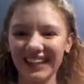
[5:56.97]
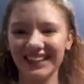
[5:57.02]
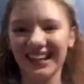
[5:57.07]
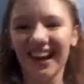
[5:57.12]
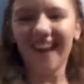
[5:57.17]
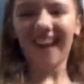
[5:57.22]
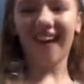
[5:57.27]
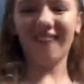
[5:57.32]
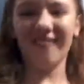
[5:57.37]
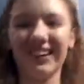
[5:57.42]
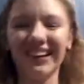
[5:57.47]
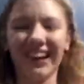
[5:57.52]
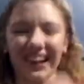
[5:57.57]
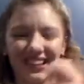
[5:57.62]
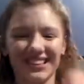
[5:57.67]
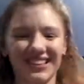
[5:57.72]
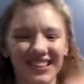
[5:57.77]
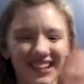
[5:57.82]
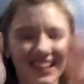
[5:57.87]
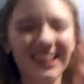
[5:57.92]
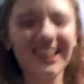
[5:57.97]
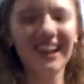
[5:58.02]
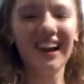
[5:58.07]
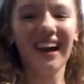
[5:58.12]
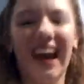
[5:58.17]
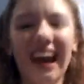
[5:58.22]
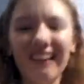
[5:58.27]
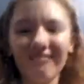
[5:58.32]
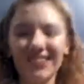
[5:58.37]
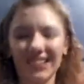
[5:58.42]
it? Oh my gosh!
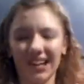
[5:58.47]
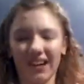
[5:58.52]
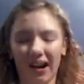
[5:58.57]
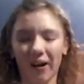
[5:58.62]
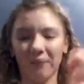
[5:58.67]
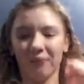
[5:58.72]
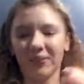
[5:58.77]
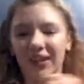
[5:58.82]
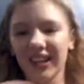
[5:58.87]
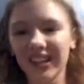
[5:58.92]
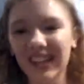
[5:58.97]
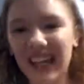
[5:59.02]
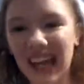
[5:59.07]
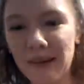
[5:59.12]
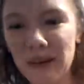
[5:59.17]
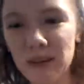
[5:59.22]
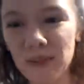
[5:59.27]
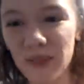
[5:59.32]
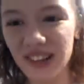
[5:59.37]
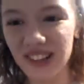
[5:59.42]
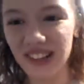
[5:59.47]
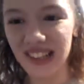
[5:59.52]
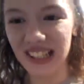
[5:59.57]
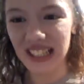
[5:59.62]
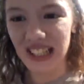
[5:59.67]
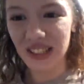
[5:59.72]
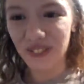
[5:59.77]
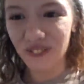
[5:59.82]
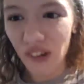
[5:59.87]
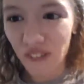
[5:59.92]
It was this um, give me more for,
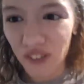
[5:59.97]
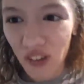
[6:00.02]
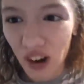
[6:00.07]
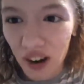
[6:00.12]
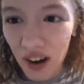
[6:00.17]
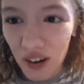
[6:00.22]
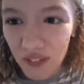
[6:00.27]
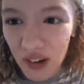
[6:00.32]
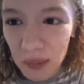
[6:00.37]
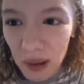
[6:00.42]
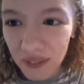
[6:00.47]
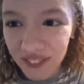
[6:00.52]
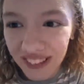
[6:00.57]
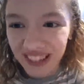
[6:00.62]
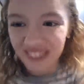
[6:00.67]
for